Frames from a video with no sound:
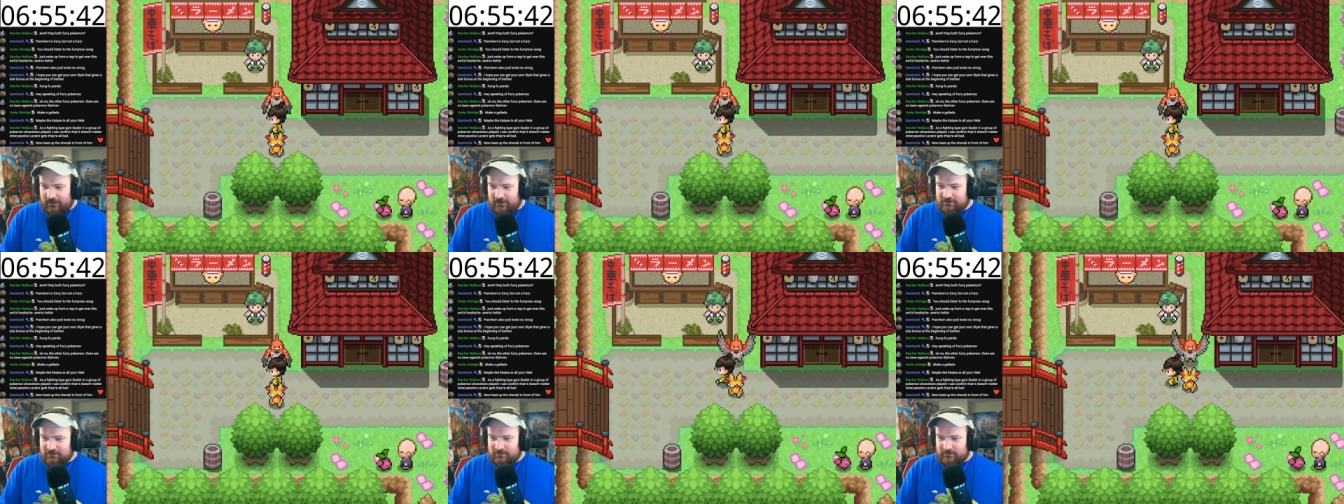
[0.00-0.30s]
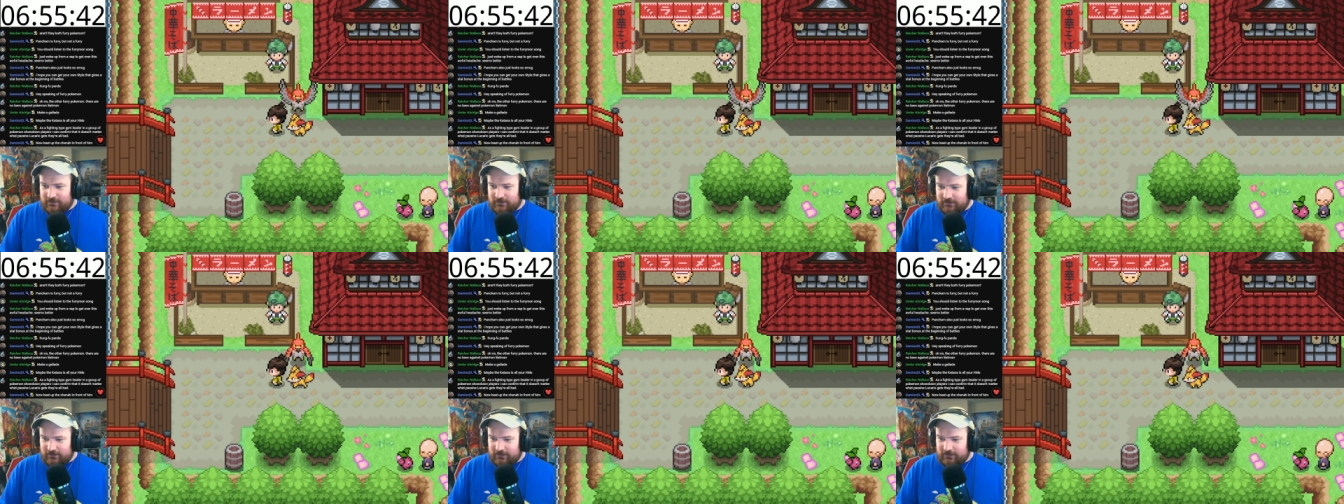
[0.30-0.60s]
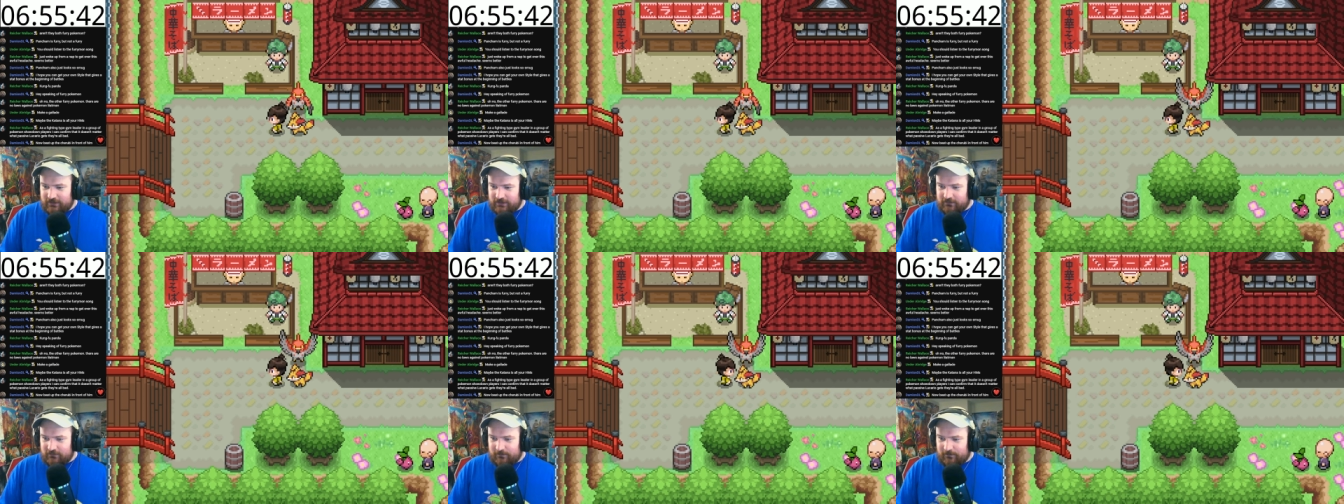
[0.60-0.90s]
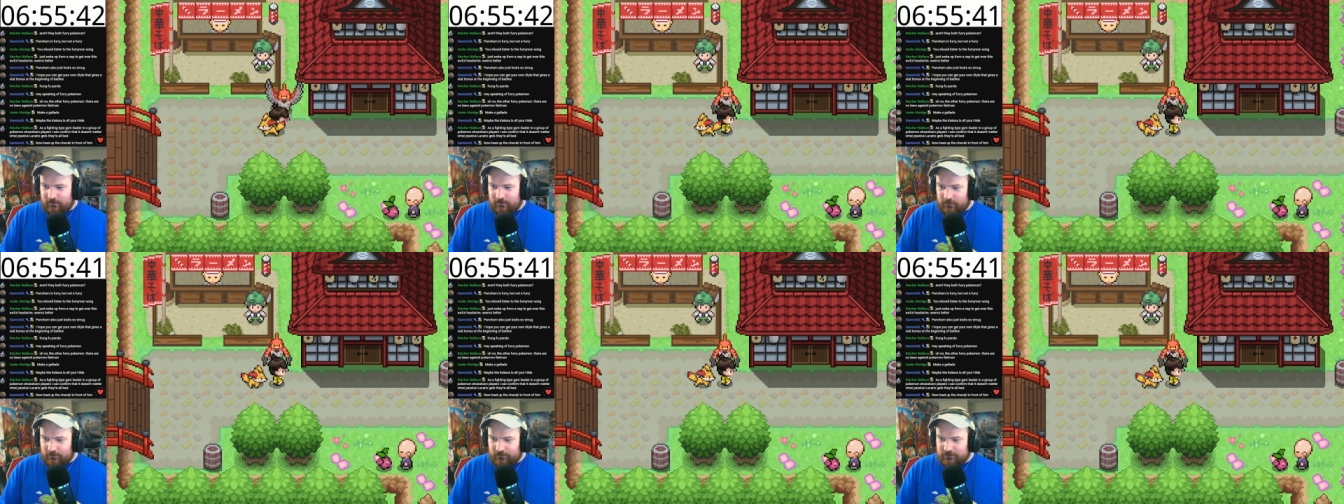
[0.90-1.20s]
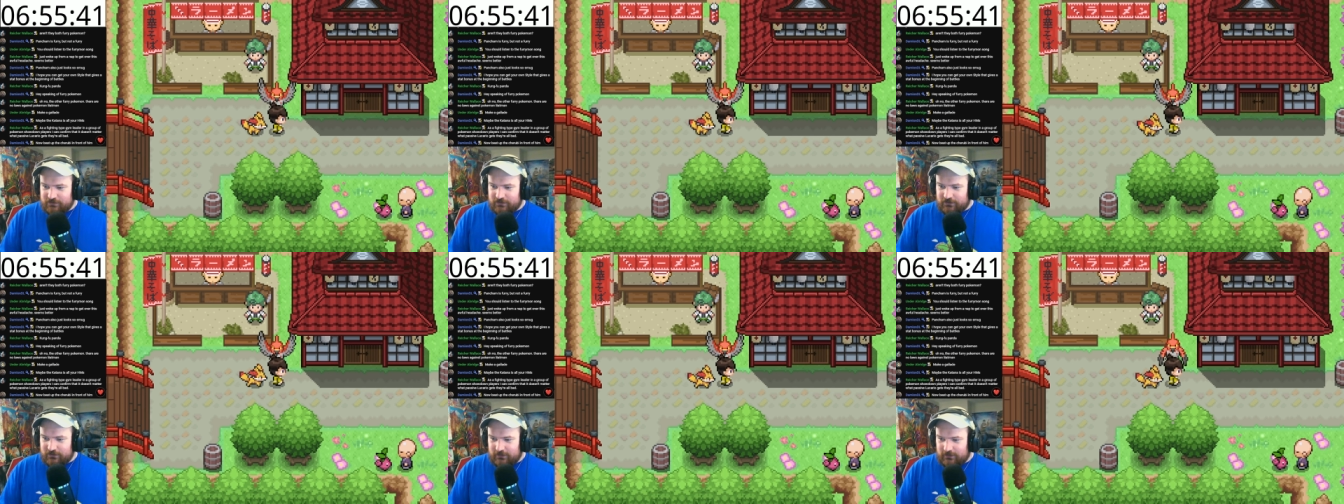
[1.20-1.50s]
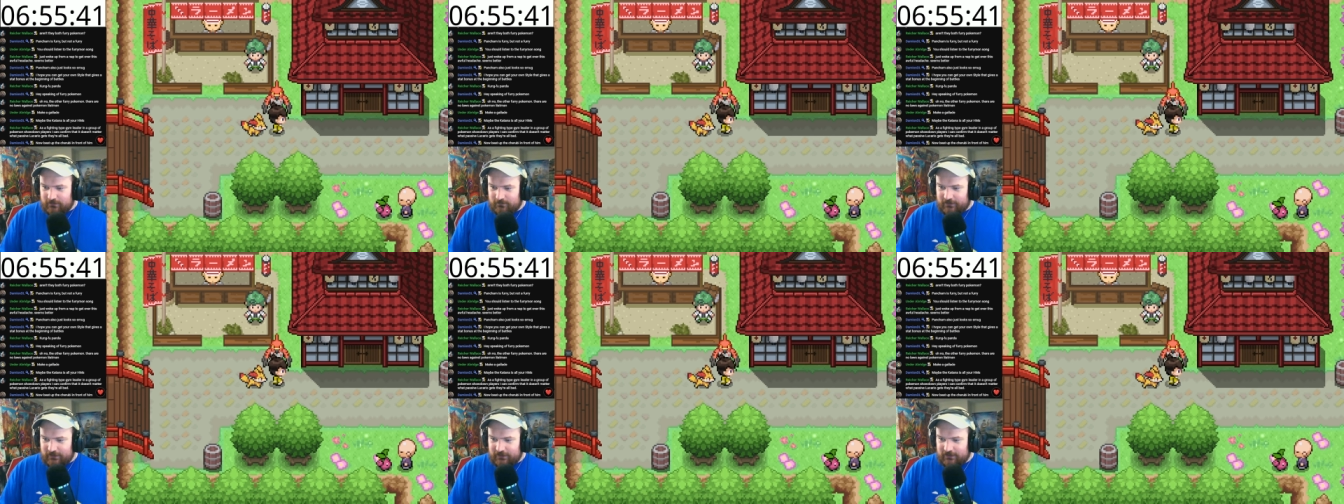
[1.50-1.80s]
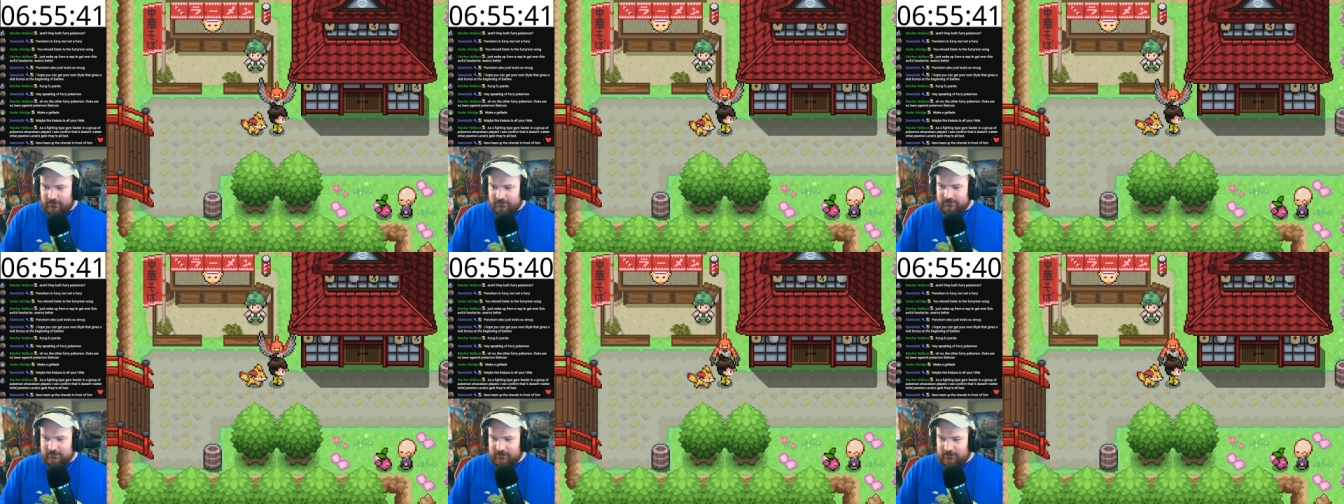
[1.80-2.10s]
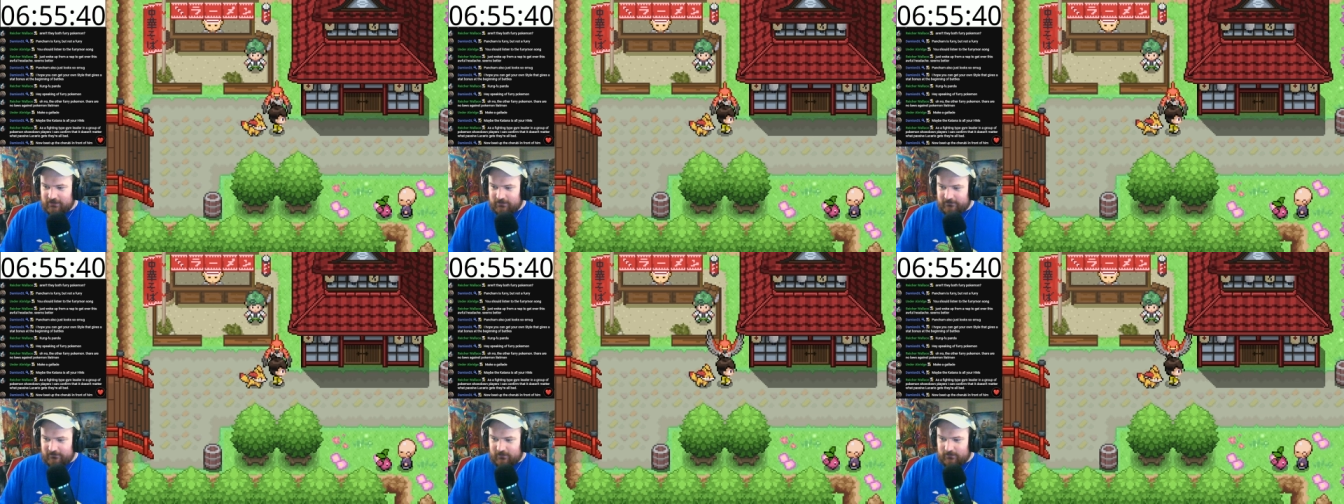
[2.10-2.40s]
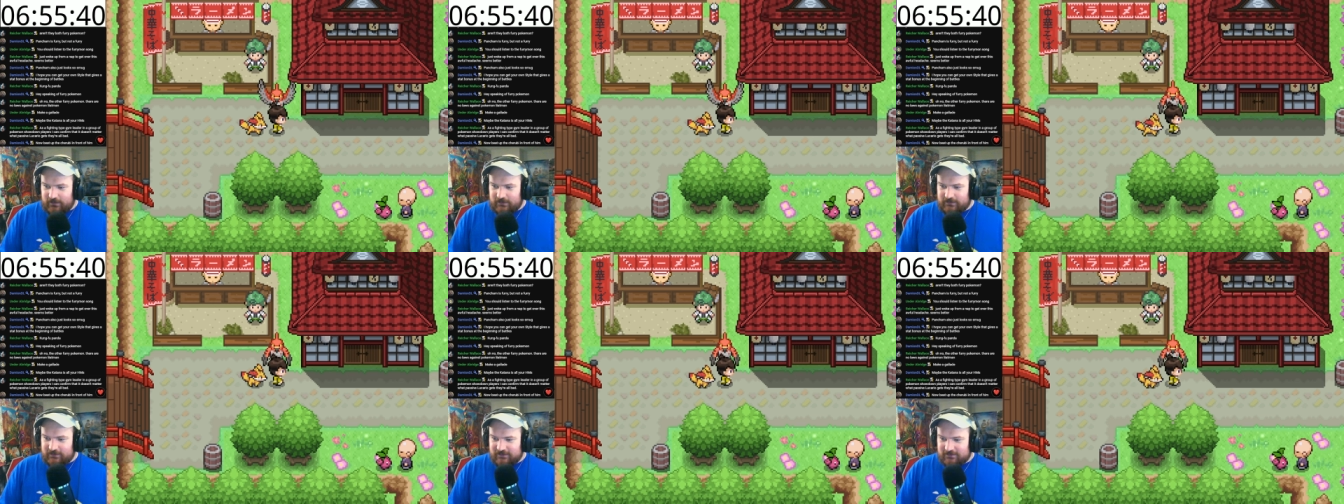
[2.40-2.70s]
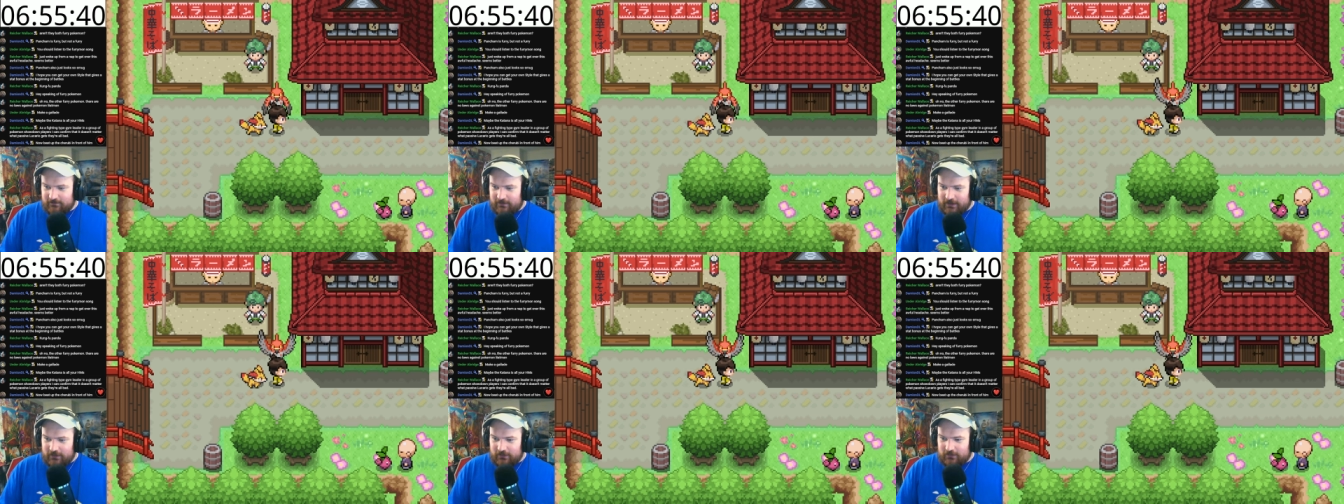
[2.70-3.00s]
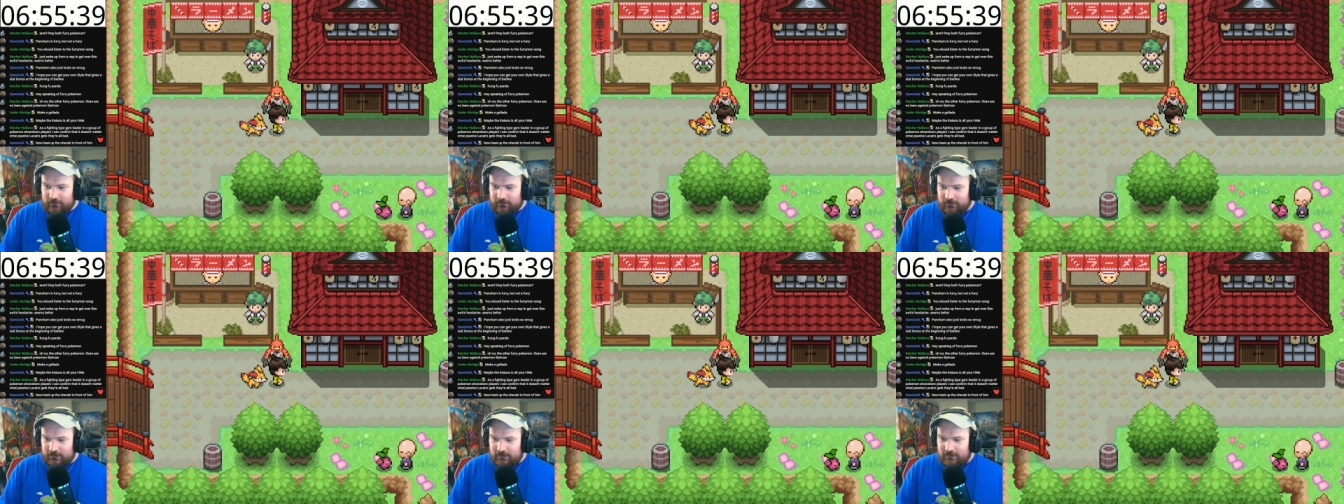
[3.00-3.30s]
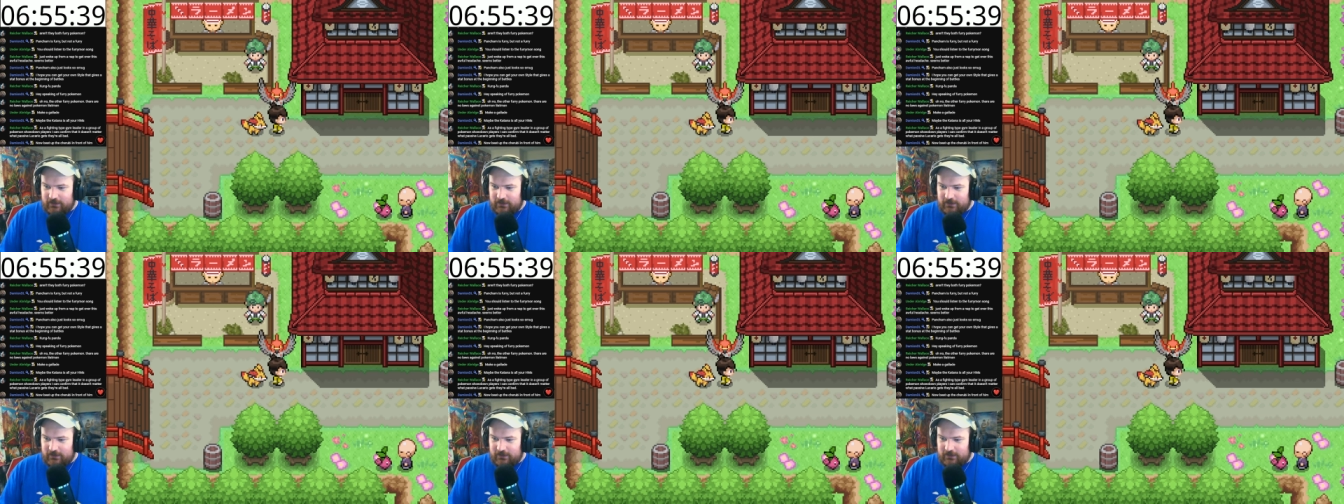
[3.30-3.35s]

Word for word: gym leader in a group of Pokemon Showdown players, I can confirm that it doesn't matter